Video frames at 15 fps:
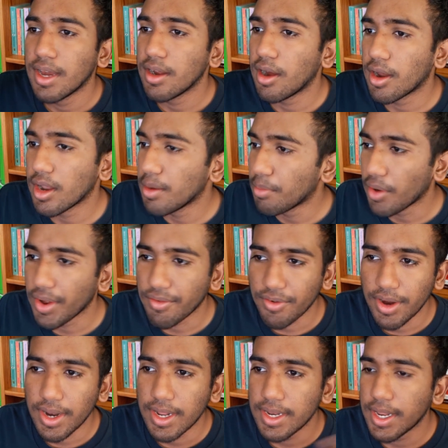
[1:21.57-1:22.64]
got a
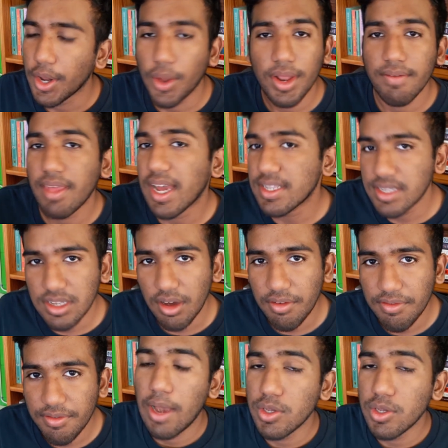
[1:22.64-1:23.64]
boyfriend and did all of that stuff.